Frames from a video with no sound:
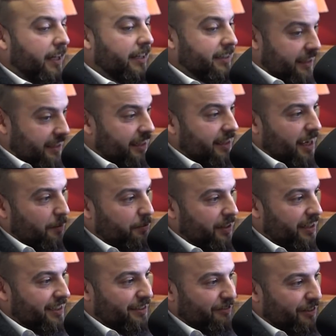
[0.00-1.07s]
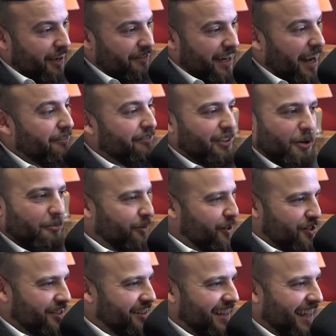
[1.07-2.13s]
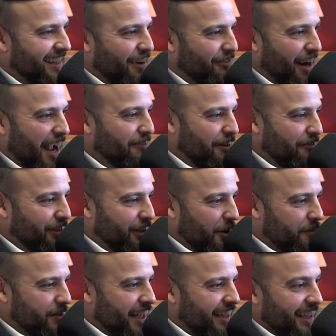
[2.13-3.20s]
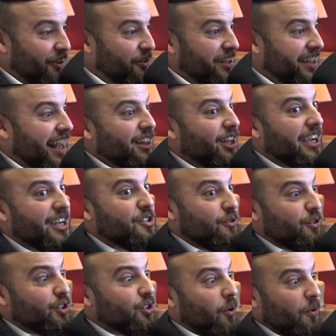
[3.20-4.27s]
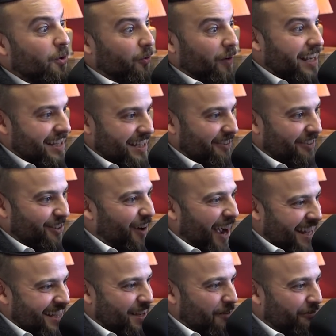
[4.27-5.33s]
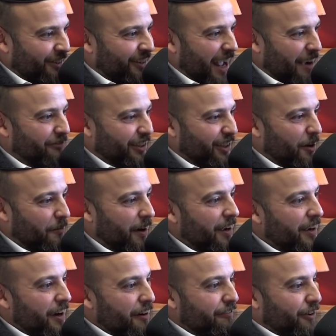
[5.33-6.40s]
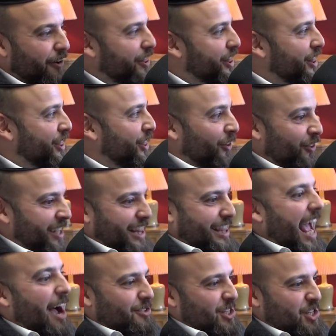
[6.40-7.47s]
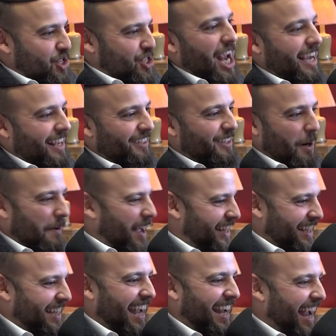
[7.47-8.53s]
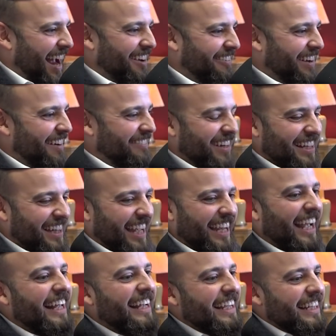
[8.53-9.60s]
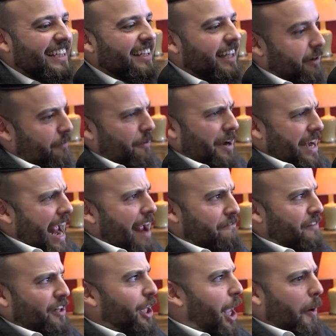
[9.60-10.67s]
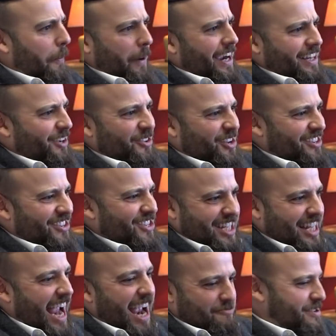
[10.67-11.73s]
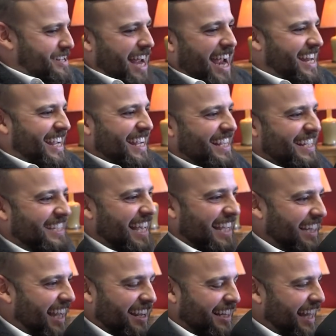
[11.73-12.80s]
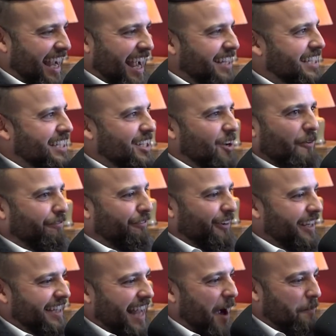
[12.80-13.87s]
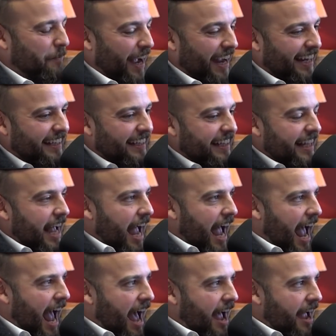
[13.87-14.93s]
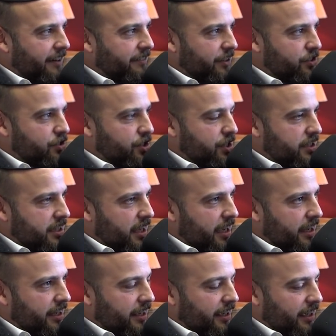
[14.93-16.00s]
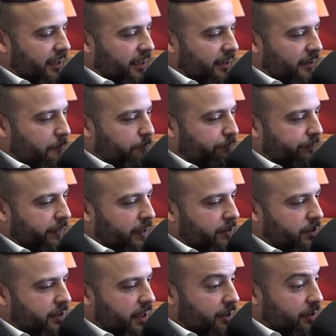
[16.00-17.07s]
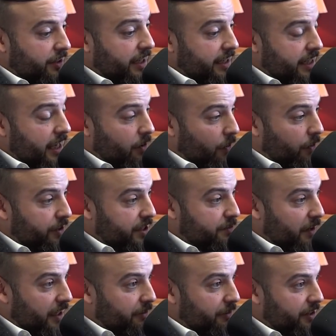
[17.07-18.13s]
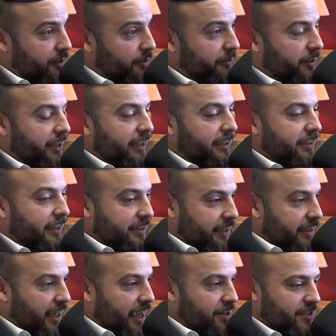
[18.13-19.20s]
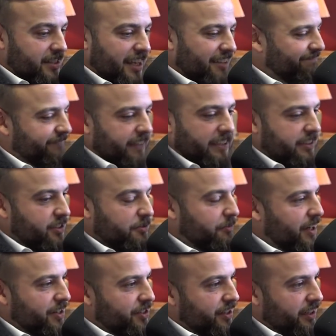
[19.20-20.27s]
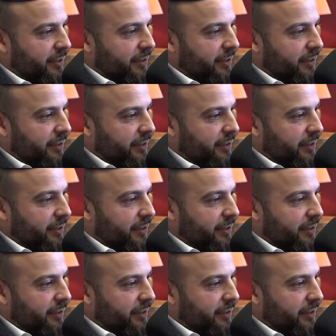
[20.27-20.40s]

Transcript: So I said, "Yeah, please. If you have an envelope," which they never have envelopes, and they look at you so crazy when you ask them for an envelope for 30,000 shekel you're about to take out or whatever. They're like, "What envelope? I don't understand what that is." Like they get so freaked out by it, and she's like, "You're going to take all this money with you?" So I said, "Yeah." She's like, "It's too much."